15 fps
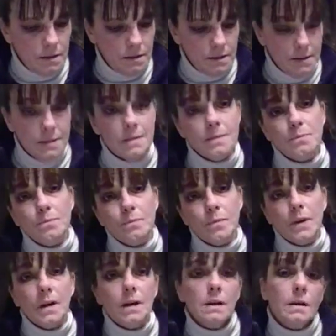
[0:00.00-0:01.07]
is
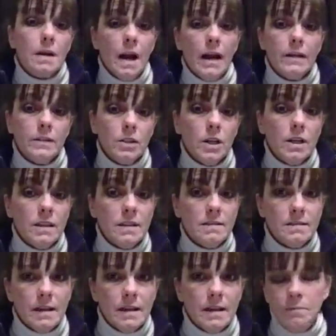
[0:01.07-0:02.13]
gonna kind of look the
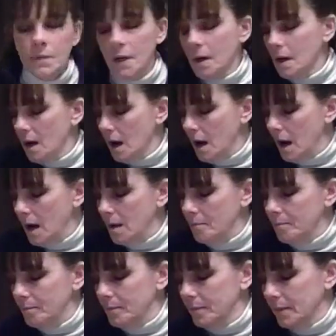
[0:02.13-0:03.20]
same,
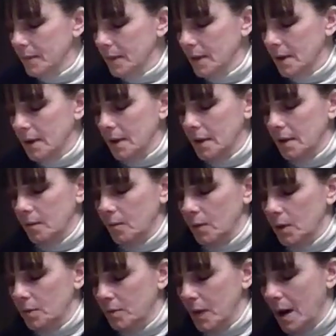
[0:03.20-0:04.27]
it
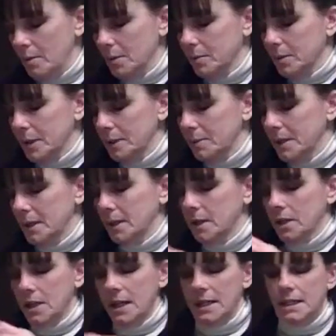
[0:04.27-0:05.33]
would probably be a
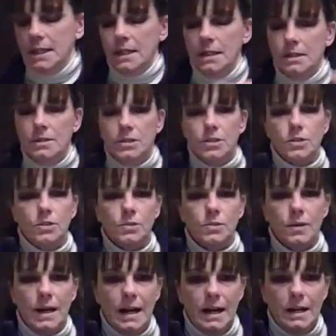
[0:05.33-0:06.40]
good idea
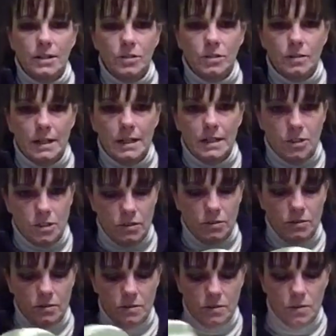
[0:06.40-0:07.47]
to add your
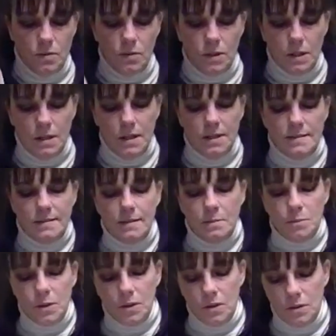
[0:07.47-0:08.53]
initials or a
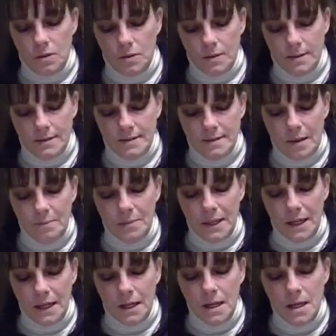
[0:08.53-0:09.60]
symbol or
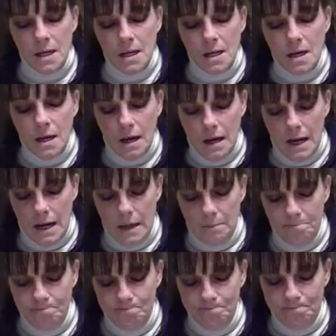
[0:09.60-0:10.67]
something
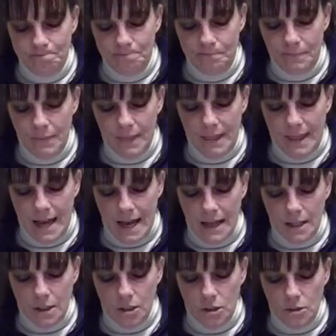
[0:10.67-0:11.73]

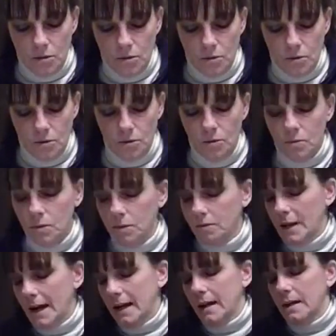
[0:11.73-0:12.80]
that you will
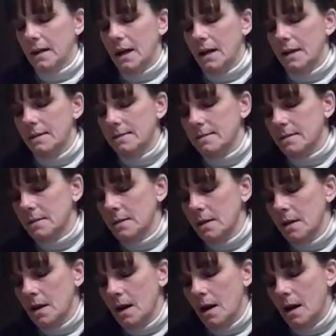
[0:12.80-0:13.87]
recognize
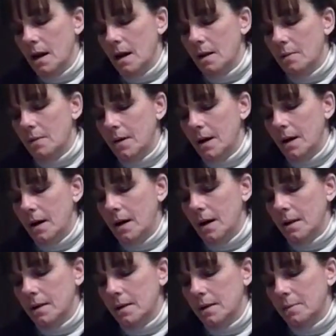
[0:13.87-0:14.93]

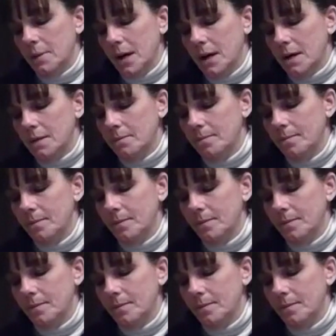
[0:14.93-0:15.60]
on the bottom,